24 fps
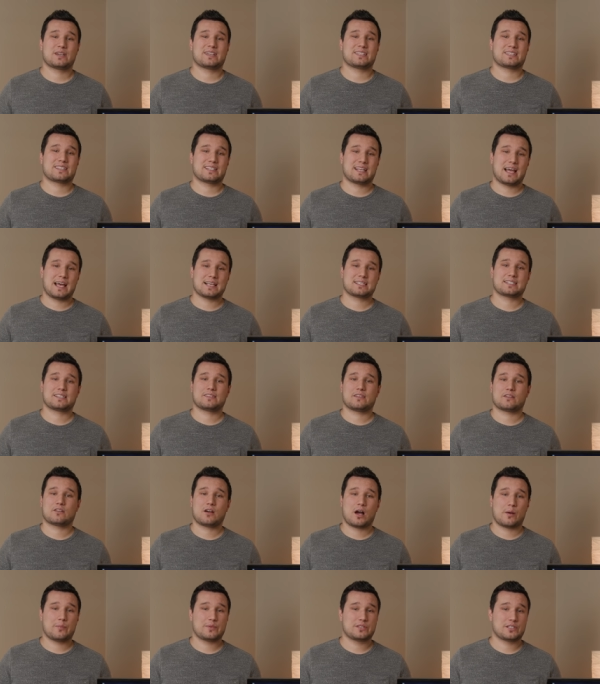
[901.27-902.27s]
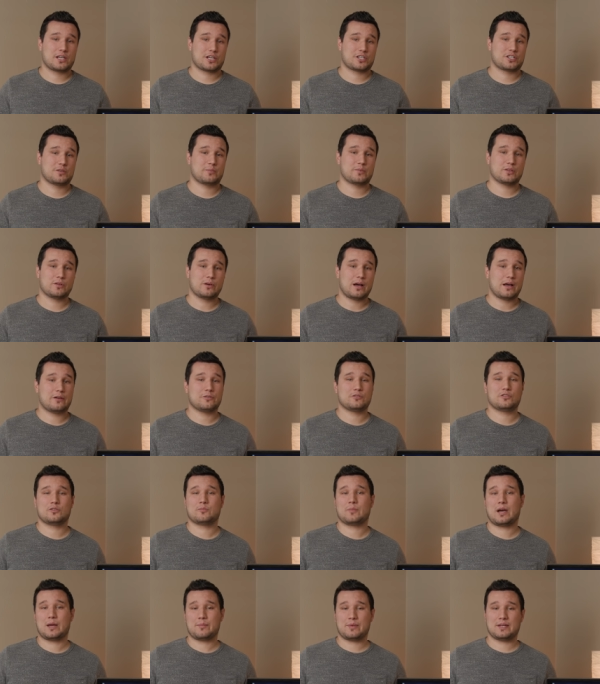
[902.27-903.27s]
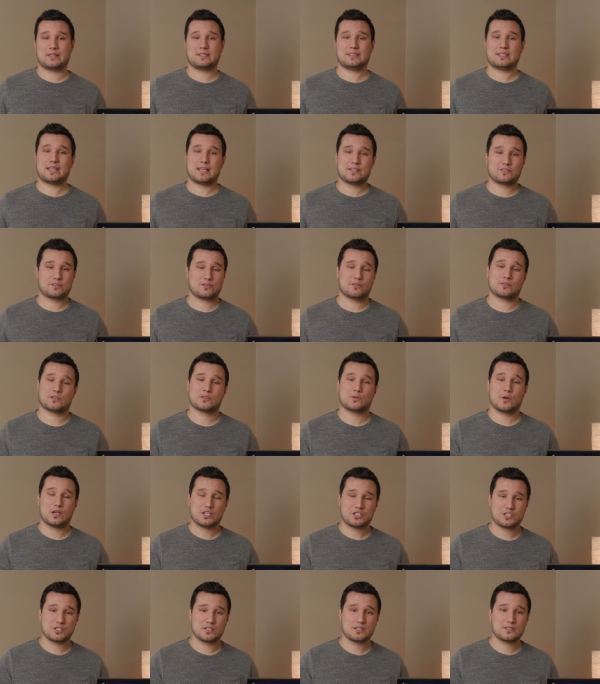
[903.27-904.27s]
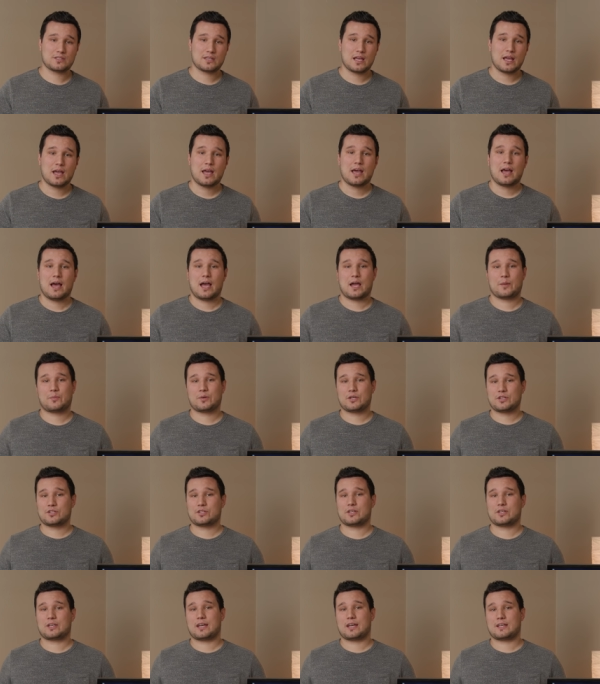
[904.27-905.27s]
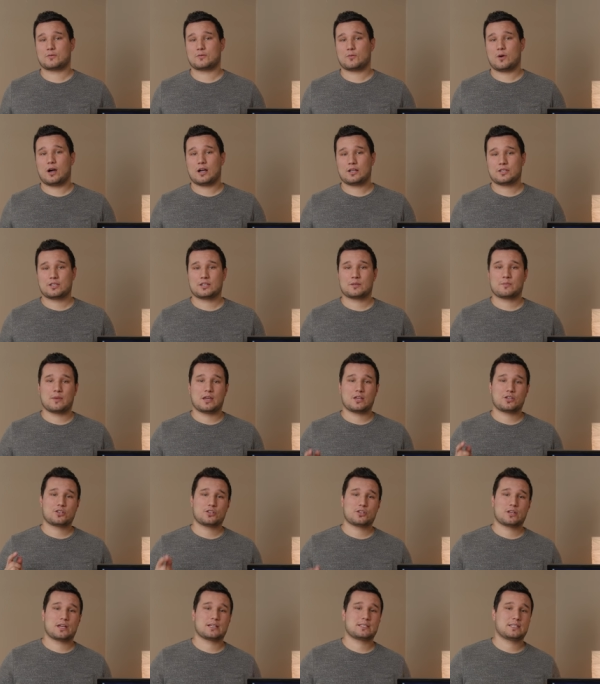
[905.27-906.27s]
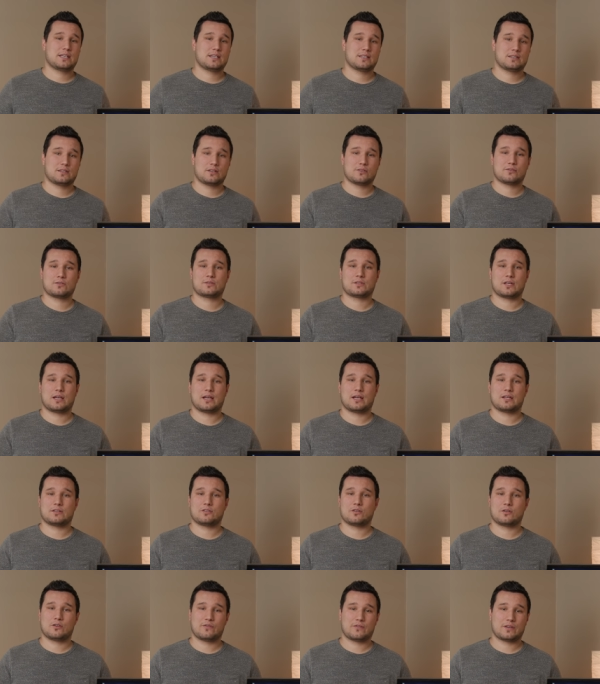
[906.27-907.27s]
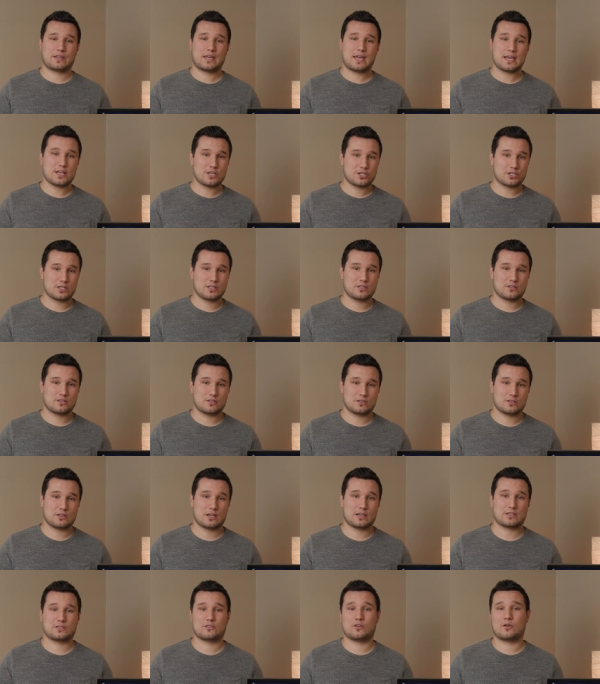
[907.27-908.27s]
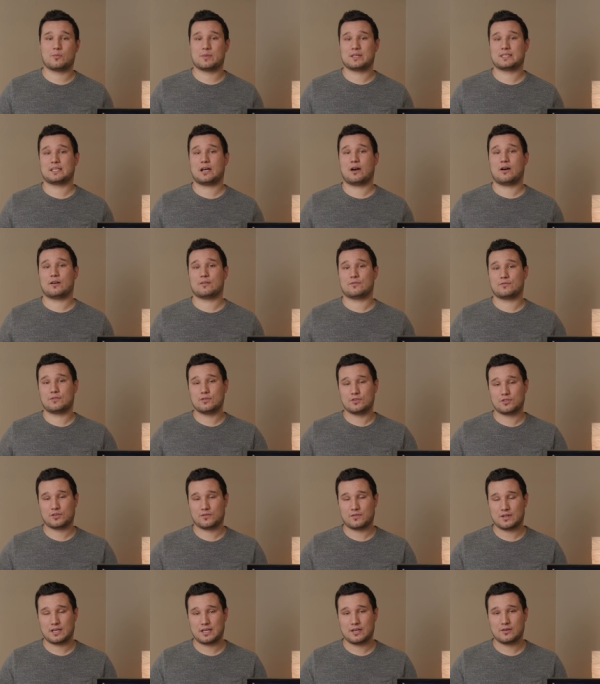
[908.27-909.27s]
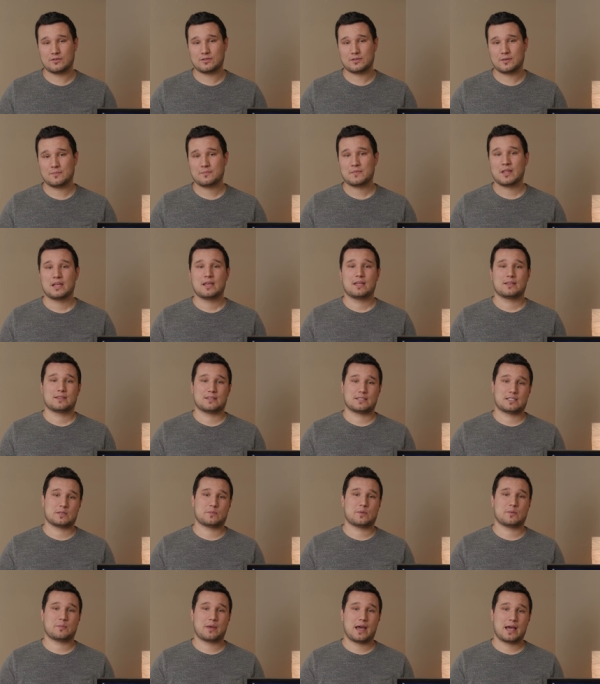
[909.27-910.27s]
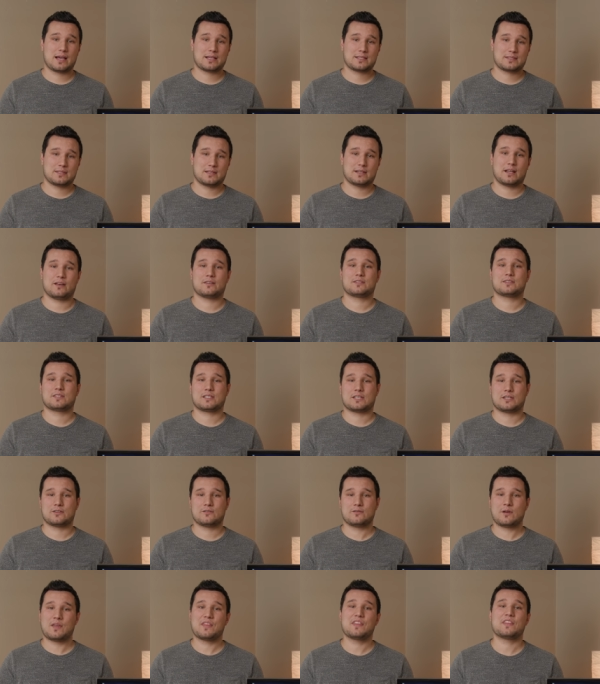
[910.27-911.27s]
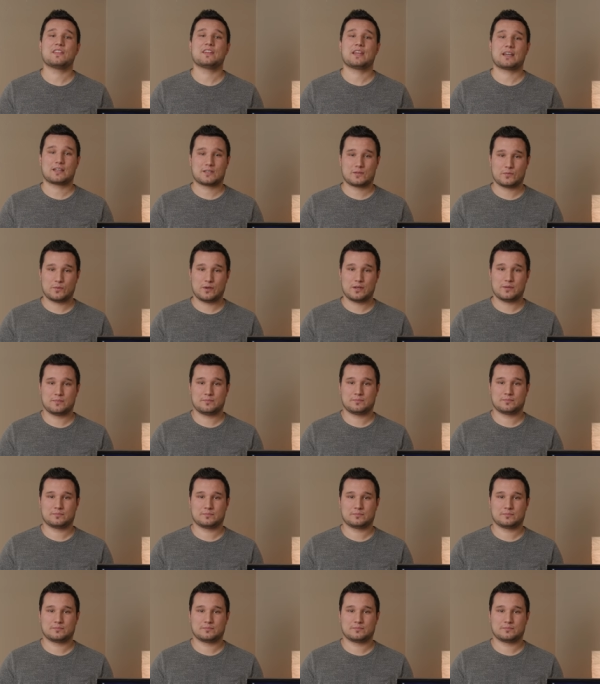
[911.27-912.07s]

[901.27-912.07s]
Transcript: you guys can ask in the comment section below. I will do my best to answer those questions. I appreciate you guys watching. Make sure you guys hit those uh, notifications so you guys don't miss out on future videos. This has been Max, and I'll see you in the next one.